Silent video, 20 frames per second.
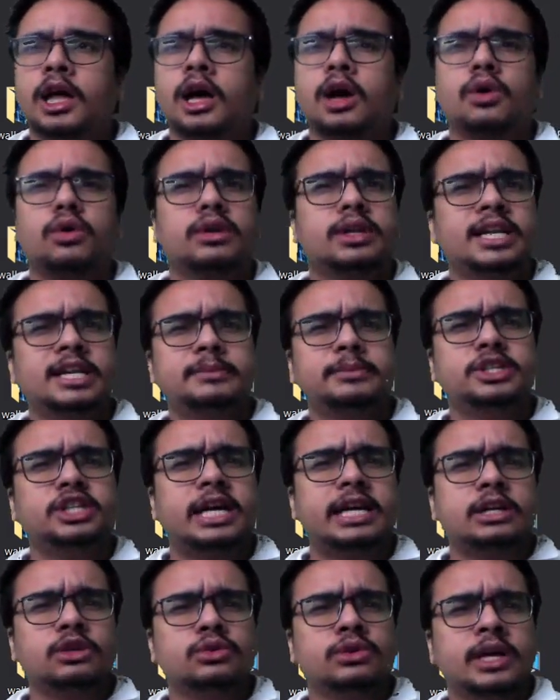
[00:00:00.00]
Now, let
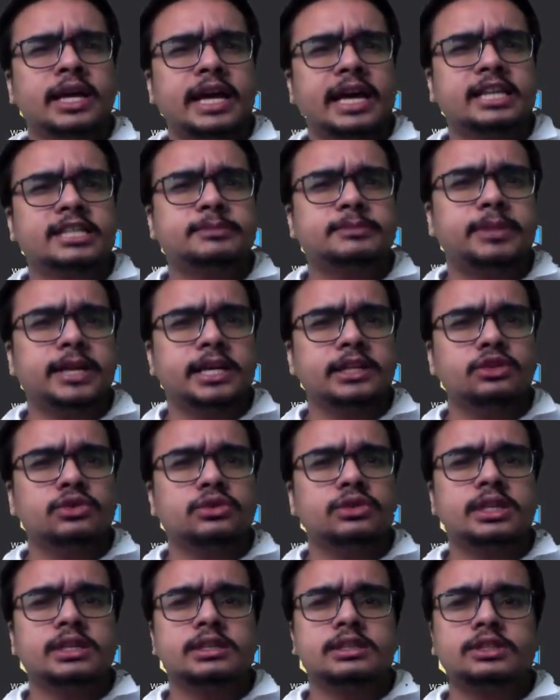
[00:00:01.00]
me try to
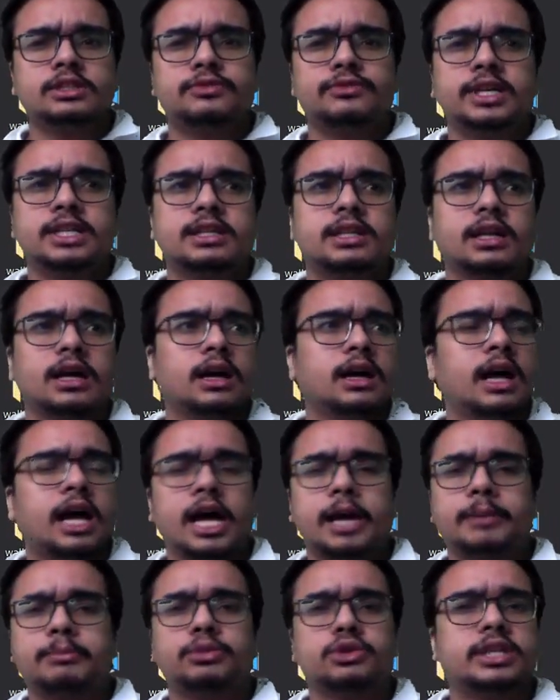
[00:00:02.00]
explain you this with a
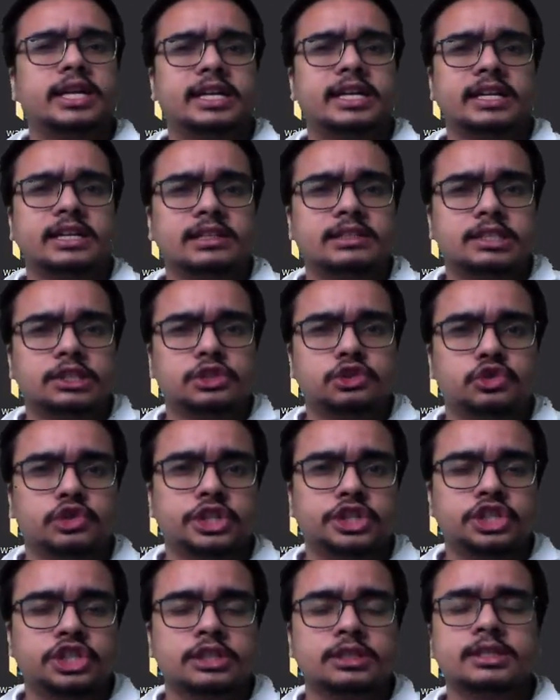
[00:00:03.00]
hypothetical
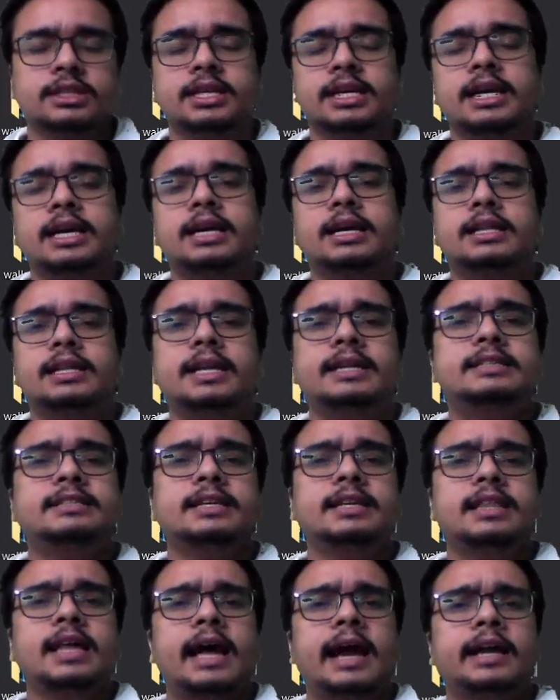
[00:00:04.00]
situation.
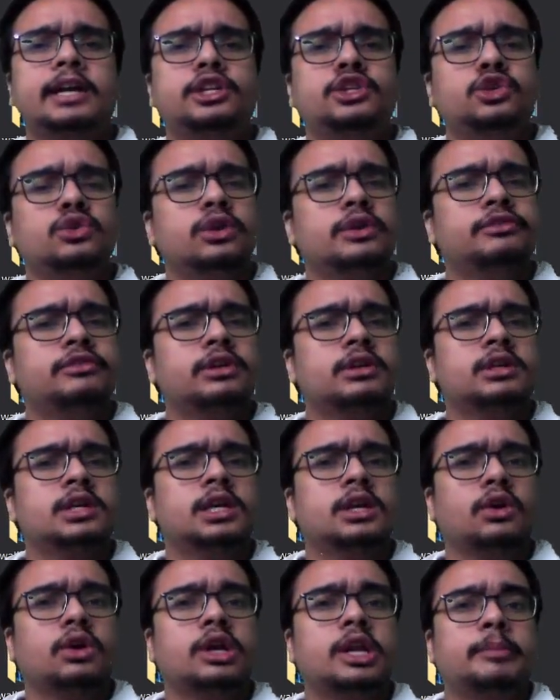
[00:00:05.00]
Let's say that you are
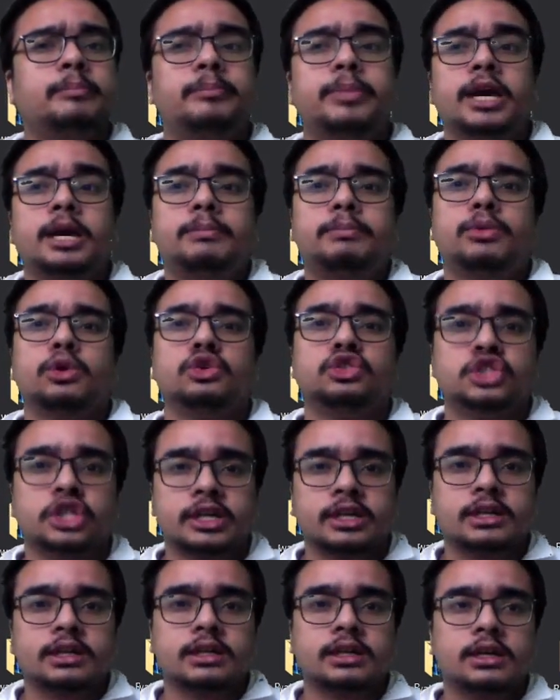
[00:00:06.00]
working on a big
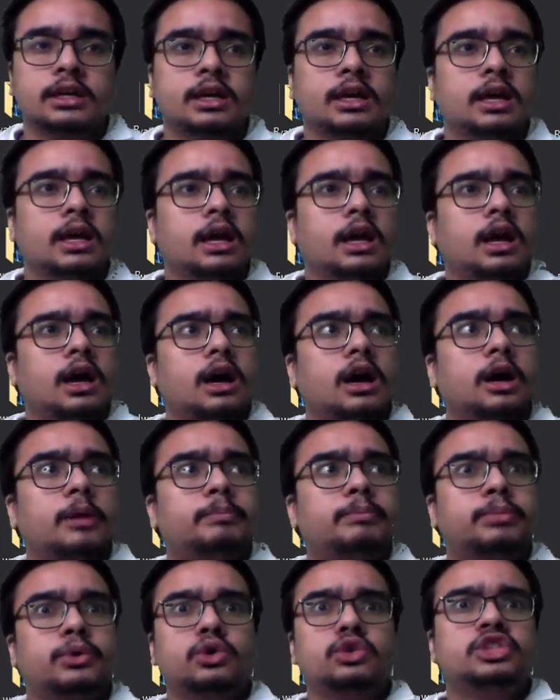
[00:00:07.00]
project,
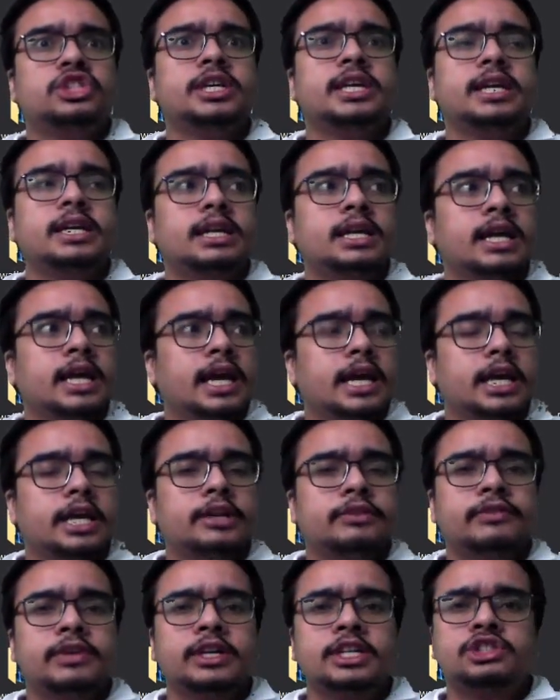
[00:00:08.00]
a project
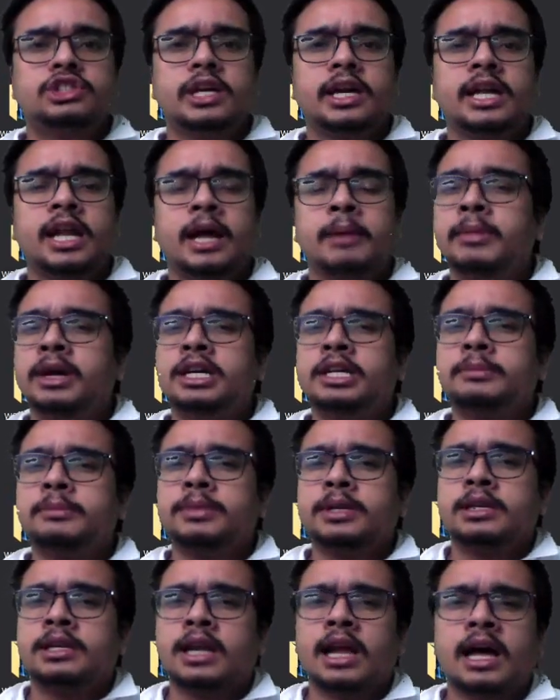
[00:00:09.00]
in which there are
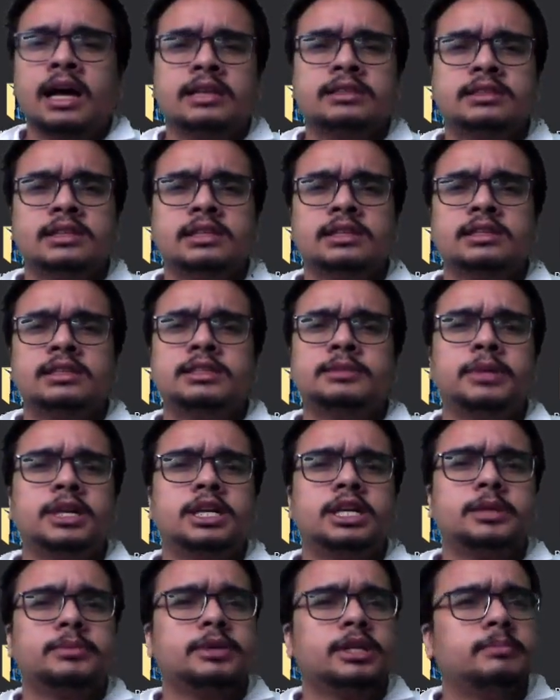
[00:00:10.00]
multiple classes,
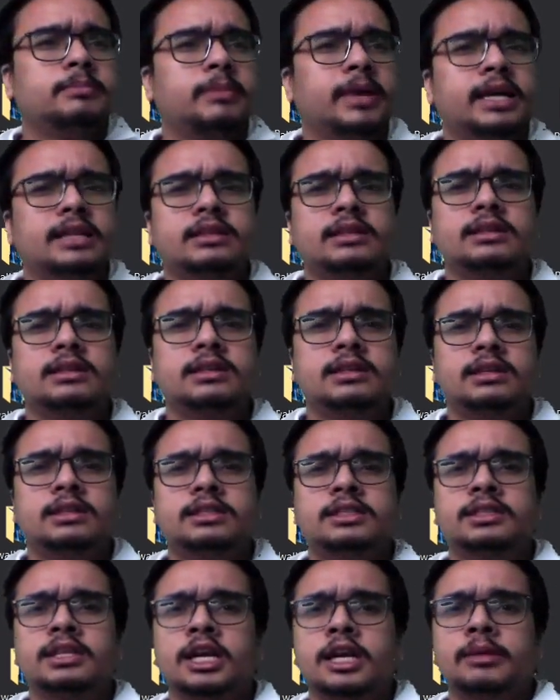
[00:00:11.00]
multiple
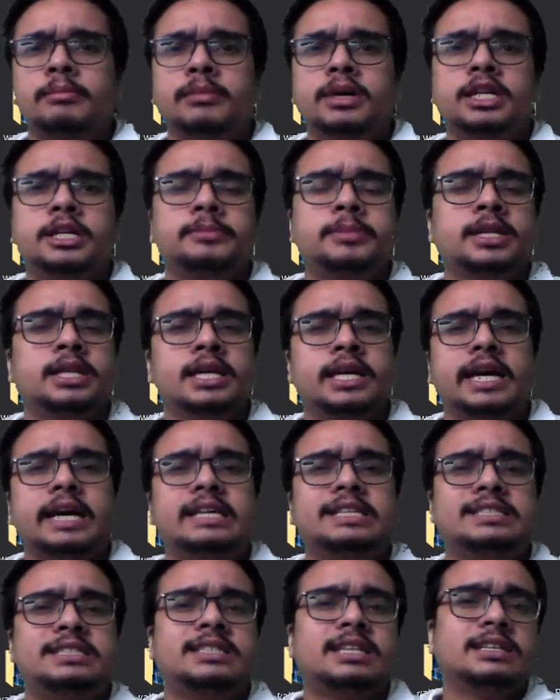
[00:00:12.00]
methods, multiple
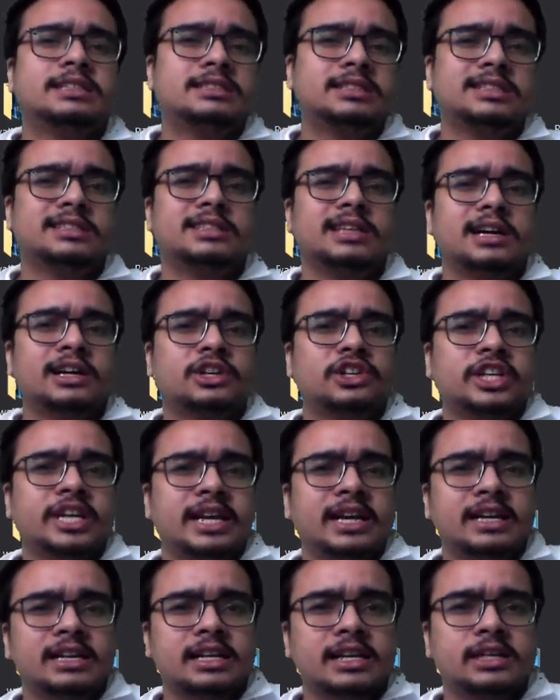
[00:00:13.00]
instances are
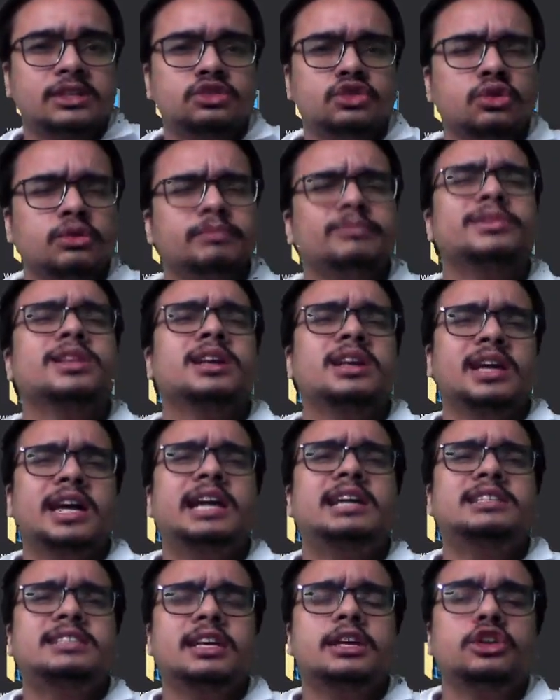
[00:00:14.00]
created. So
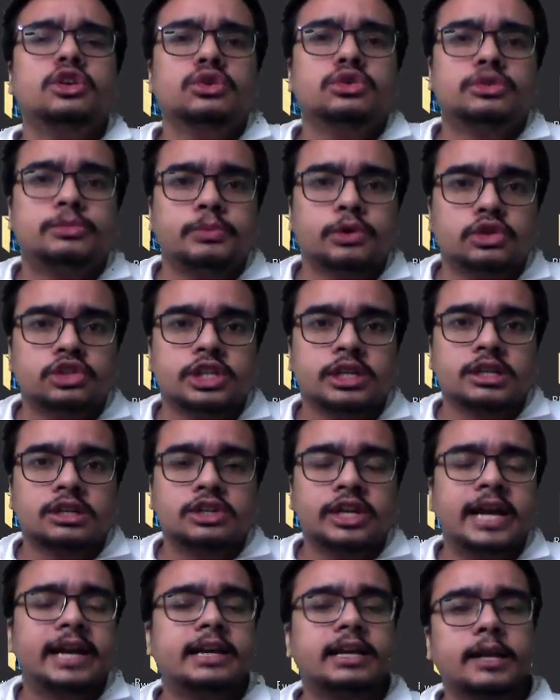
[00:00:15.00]
it's a huge
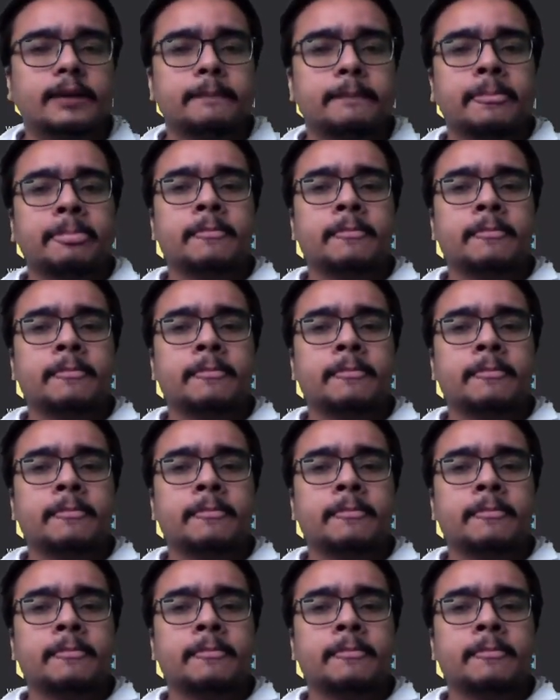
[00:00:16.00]
project, right?